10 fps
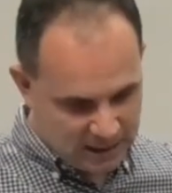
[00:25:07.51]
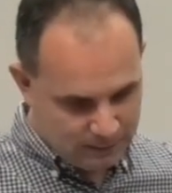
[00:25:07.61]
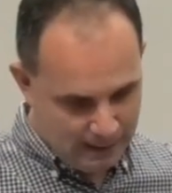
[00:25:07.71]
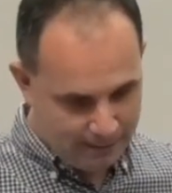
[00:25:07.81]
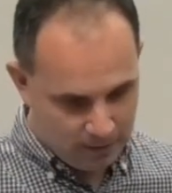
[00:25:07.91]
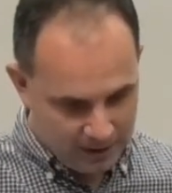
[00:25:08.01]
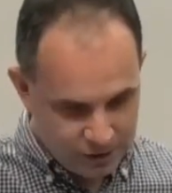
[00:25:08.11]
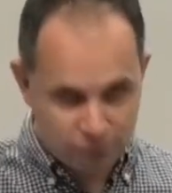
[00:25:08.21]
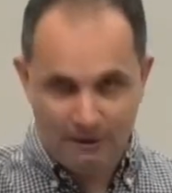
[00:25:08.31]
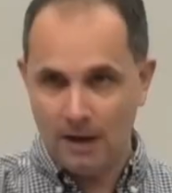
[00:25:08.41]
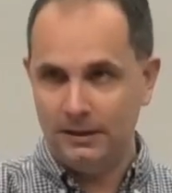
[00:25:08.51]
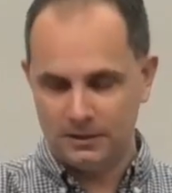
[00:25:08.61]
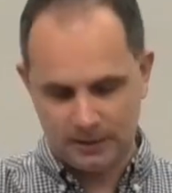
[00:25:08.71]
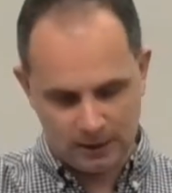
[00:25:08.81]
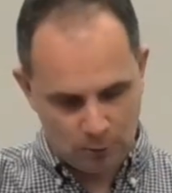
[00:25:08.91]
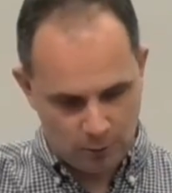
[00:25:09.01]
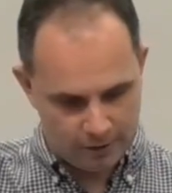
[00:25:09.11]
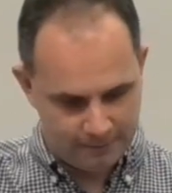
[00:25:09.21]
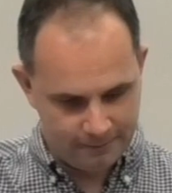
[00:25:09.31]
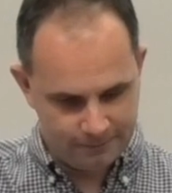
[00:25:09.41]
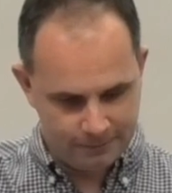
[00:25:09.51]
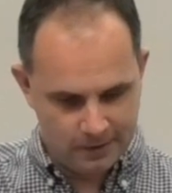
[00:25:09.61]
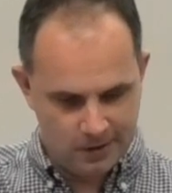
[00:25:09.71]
his people Israel. He doesn't ignore them.